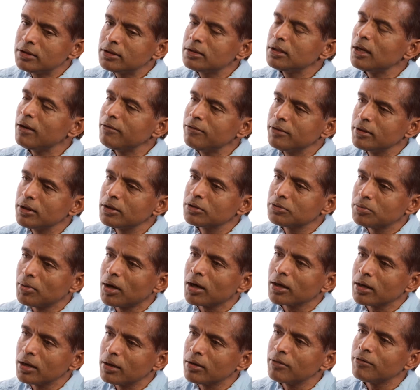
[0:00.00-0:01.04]
It's tough in this
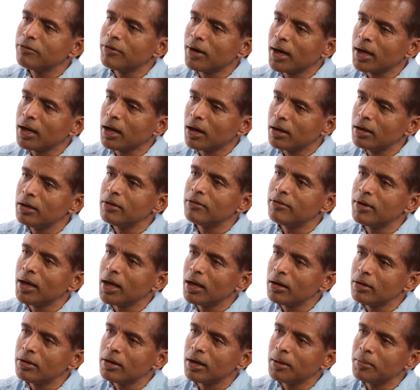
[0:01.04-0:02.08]
market yeah. to find
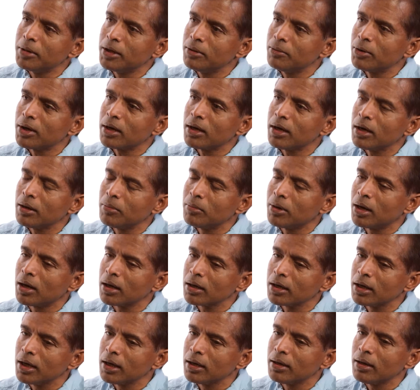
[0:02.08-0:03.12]
undervalued. I mean, we're in a
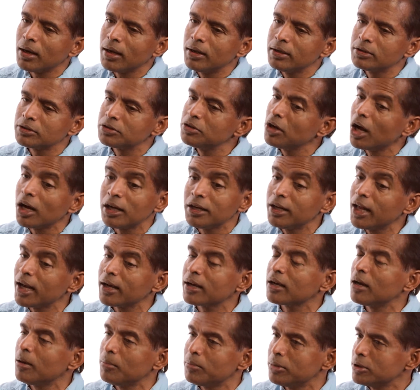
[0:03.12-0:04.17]
market, it's not
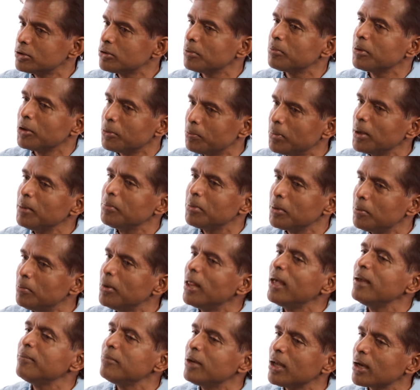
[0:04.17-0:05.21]
tech companies. So mean, people
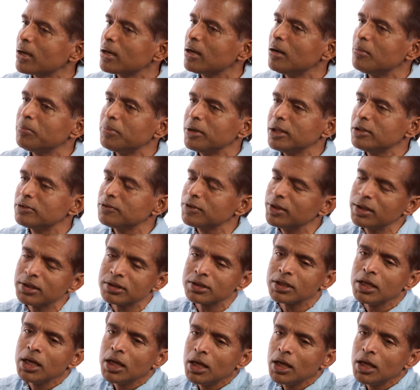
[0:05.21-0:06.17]
blame tech companies for mm-hmm.